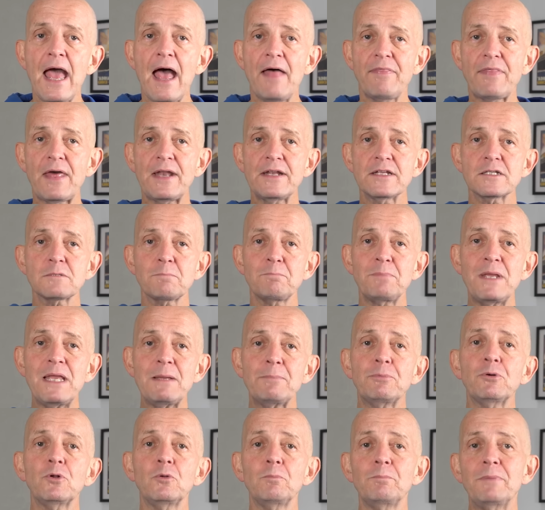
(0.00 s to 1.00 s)
and that is
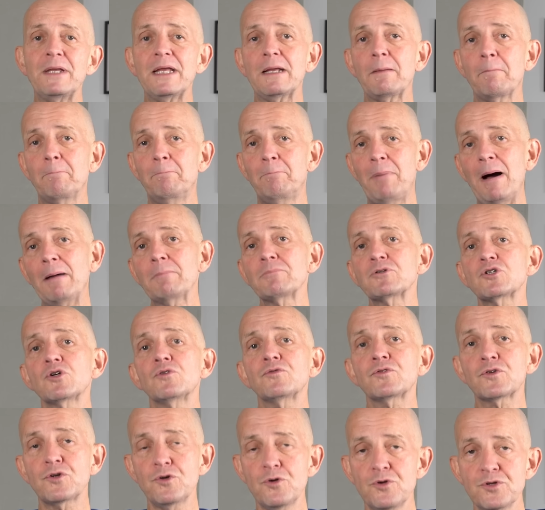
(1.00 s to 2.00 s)
people being bumped
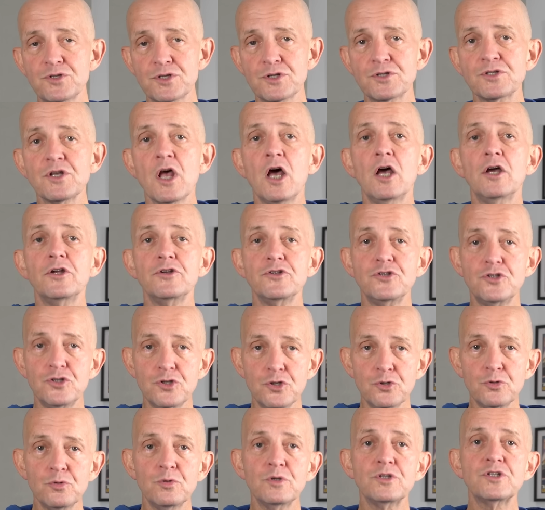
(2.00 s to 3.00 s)
off cruises
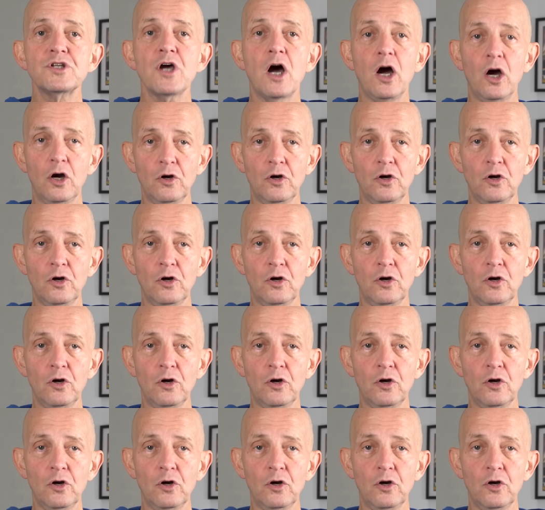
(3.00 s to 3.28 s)
due to